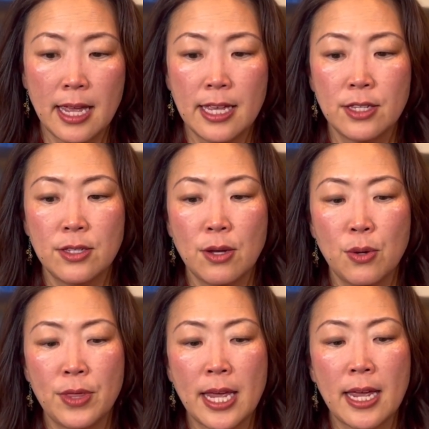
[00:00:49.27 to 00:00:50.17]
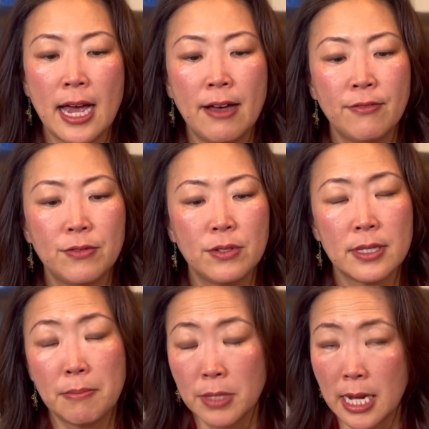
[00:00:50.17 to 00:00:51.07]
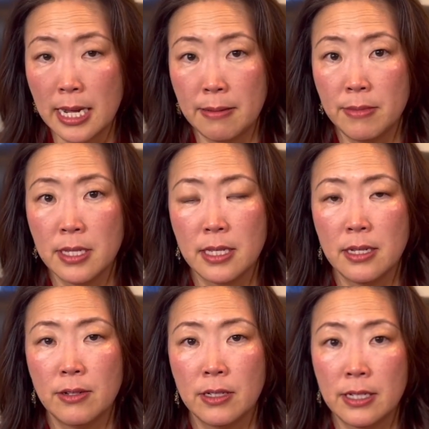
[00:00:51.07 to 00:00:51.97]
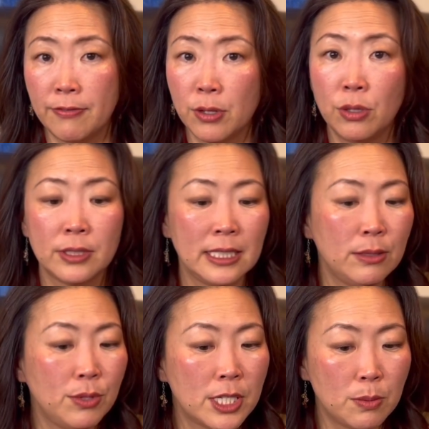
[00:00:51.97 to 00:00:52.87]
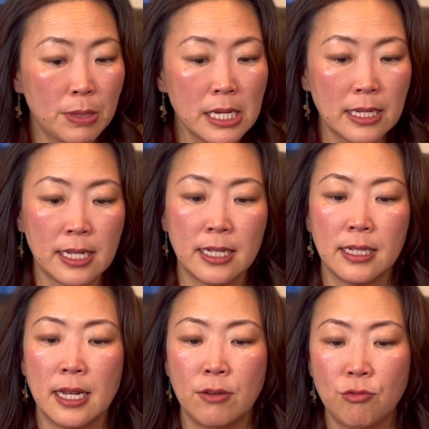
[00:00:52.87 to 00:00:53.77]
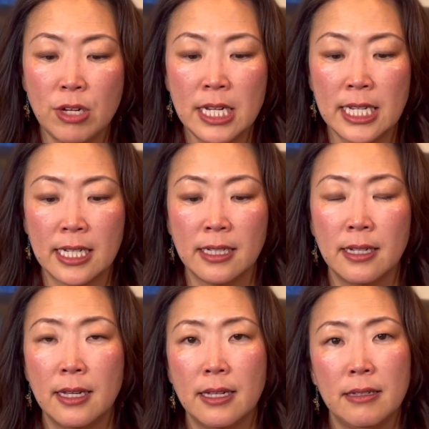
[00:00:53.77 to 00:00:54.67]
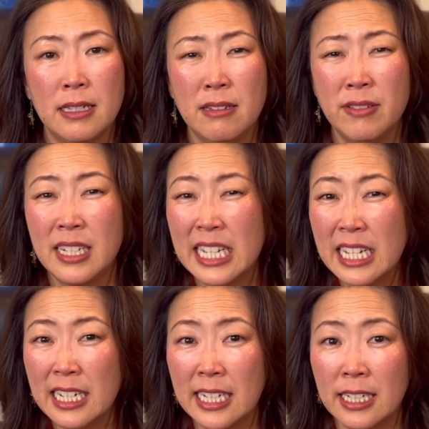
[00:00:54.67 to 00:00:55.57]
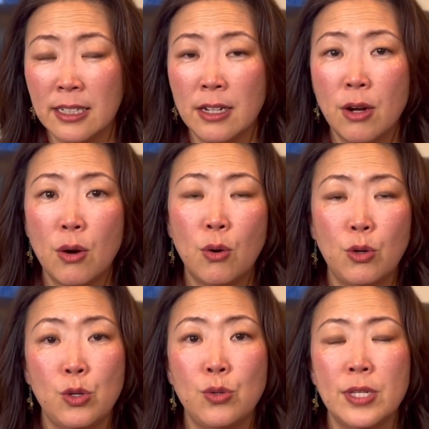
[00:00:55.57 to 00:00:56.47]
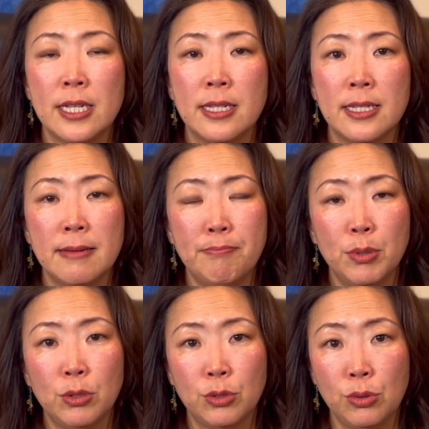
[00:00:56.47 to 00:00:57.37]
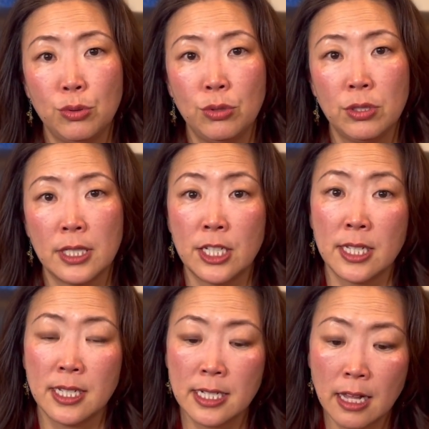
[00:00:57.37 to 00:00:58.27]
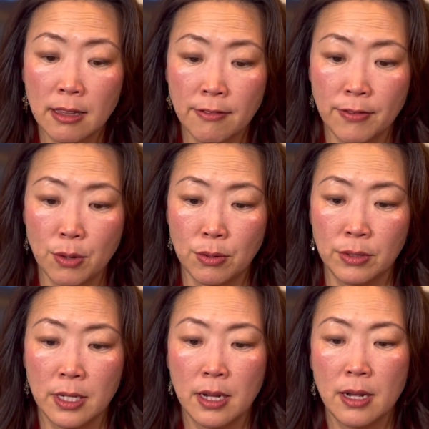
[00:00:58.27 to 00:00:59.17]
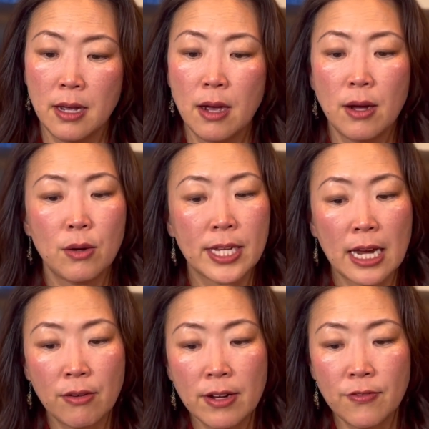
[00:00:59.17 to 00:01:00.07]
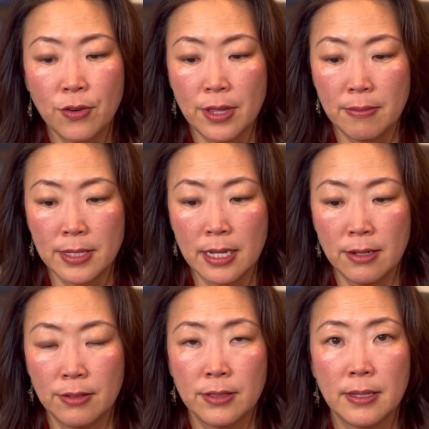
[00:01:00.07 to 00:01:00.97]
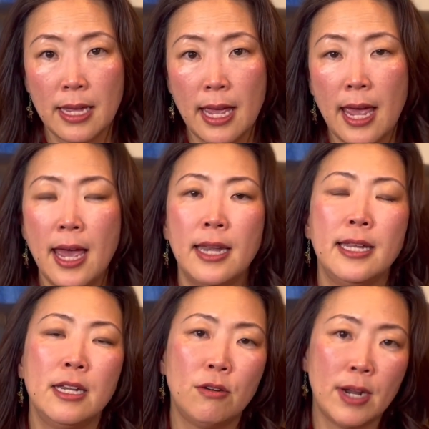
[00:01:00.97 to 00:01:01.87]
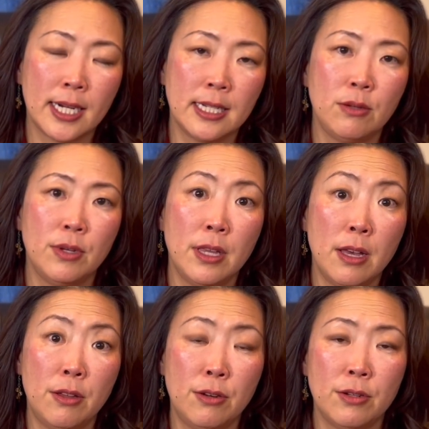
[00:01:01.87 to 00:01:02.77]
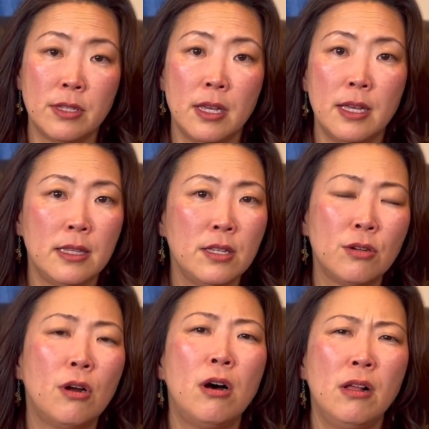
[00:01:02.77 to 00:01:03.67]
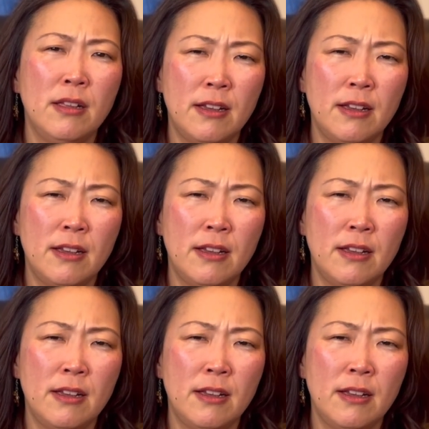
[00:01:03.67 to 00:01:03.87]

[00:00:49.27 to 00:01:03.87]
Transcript: So they have sometimes difficulty with speaking and reading, even eating, or using simple tools such as a telephone, caring for themselves, and interacting with others. These are all